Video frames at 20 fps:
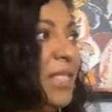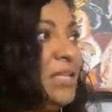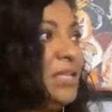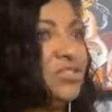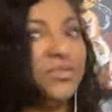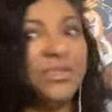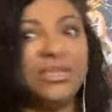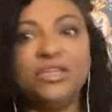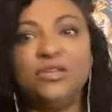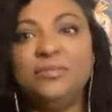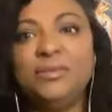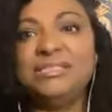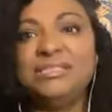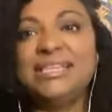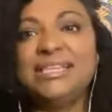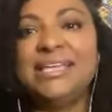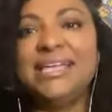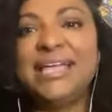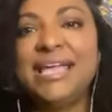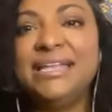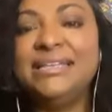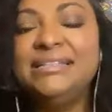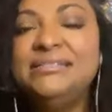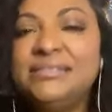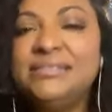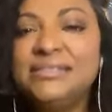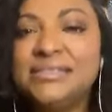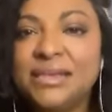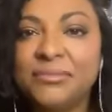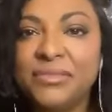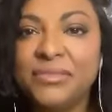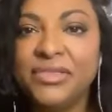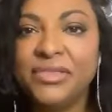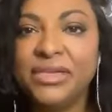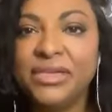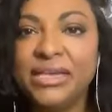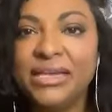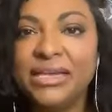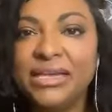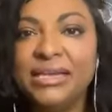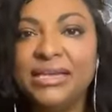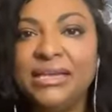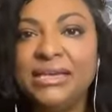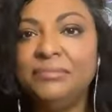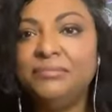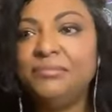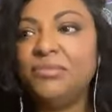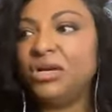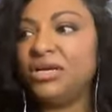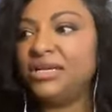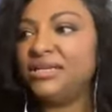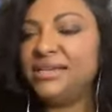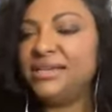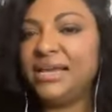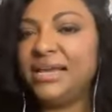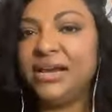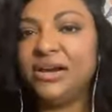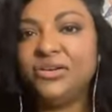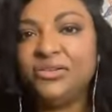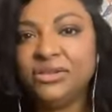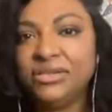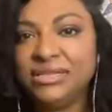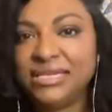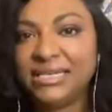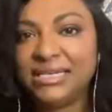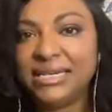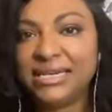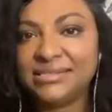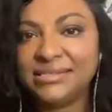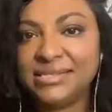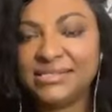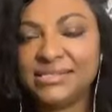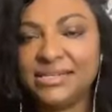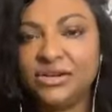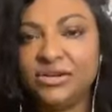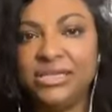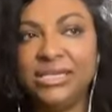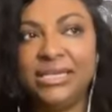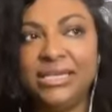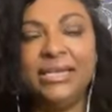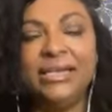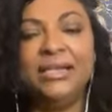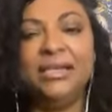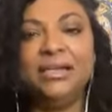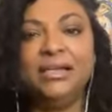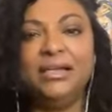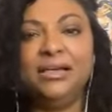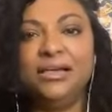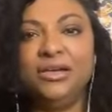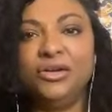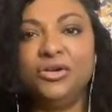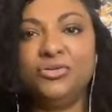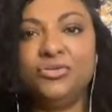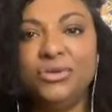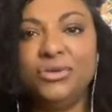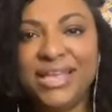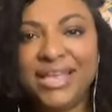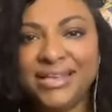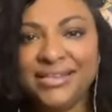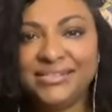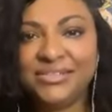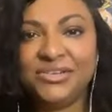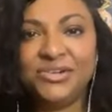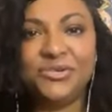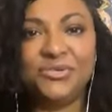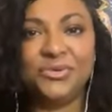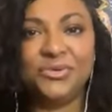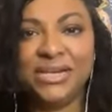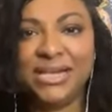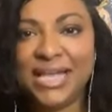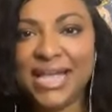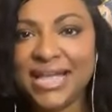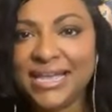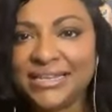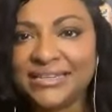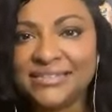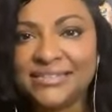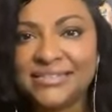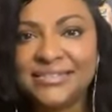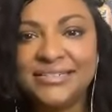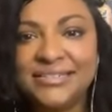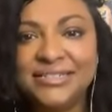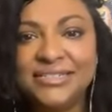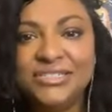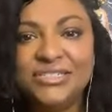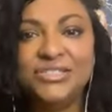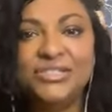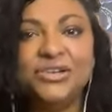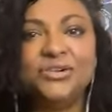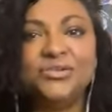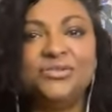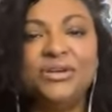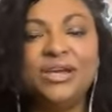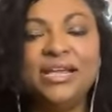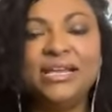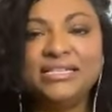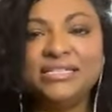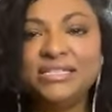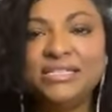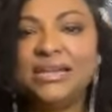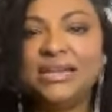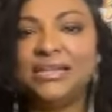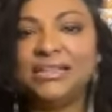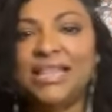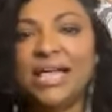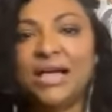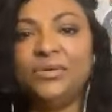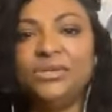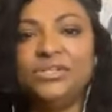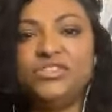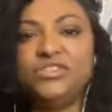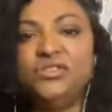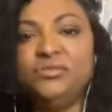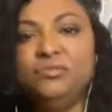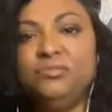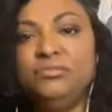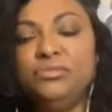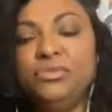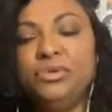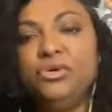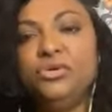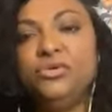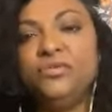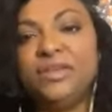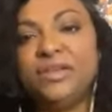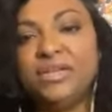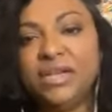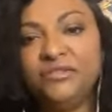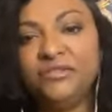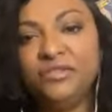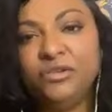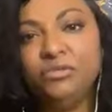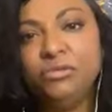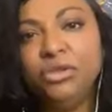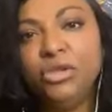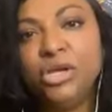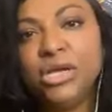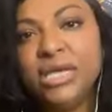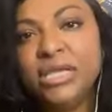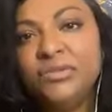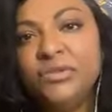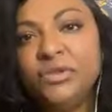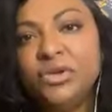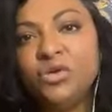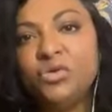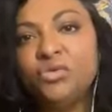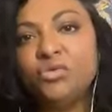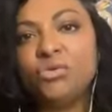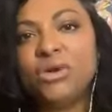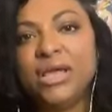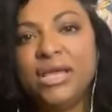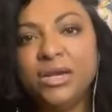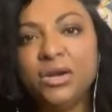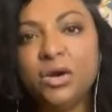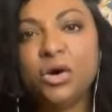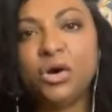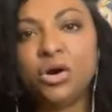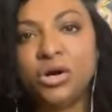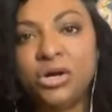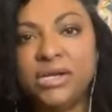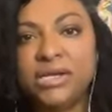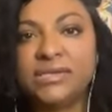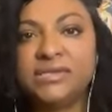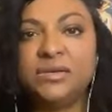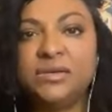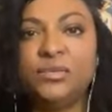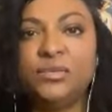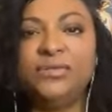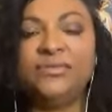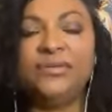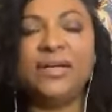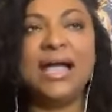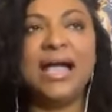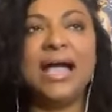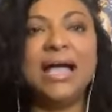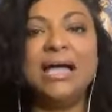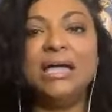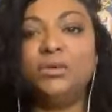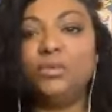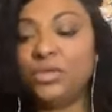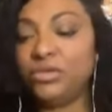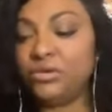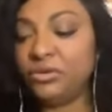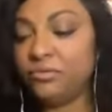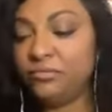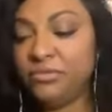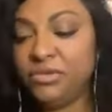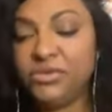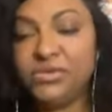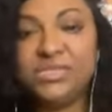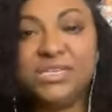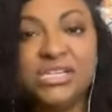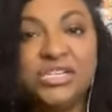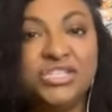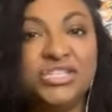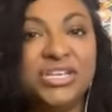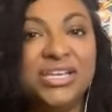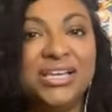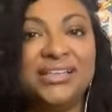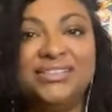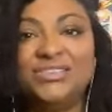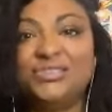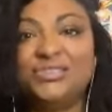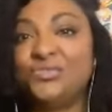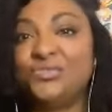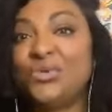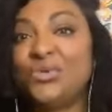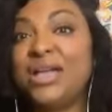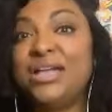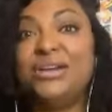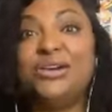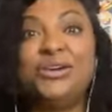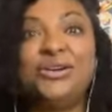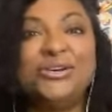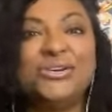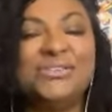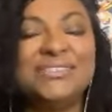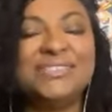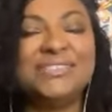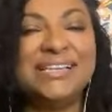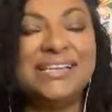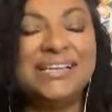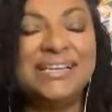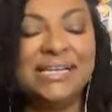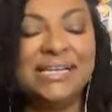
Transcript: so that you must gain something monetarily necessarily. Create to create, to create and allow it to move. And if you look at the great artists that we've had, whether musicians, writers,